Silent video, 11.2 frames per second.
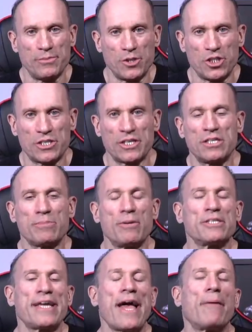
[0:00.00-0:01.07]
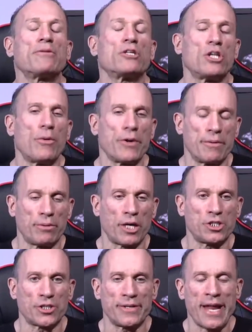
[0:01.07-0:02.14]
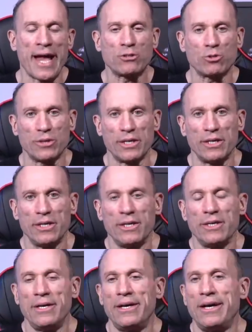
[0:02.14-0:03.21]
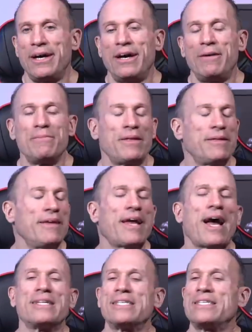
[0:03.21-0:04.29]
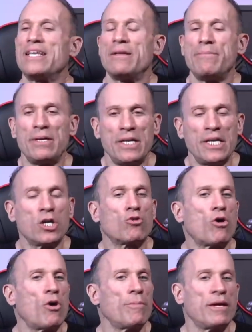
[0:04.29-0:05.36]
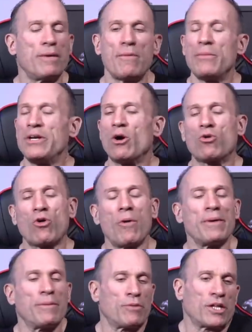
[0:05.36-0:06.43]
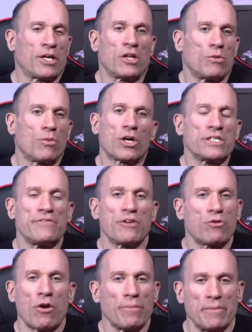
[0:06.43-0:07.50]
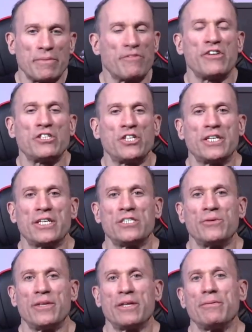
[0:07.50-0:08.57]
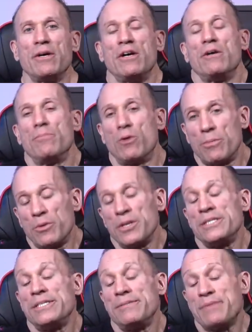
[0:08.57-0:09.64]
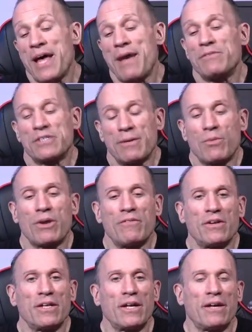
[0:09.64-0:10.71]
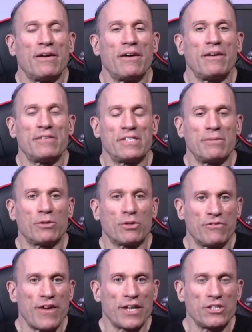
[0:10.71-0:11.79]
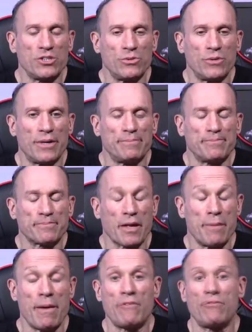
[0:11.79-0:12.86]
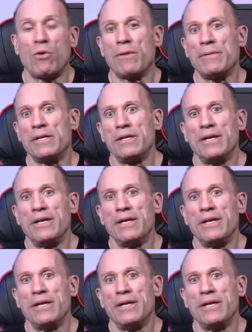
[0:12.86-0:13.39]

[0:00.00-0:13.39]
which is going to supposedly help to lower your blood sugar naturally. Um, you got cinnamon and chromium, and we know chromium really only works if you're chromium deficient. It doesn't do anything. Berberine seems to have somewhat of a, a similar effect to um, metformin.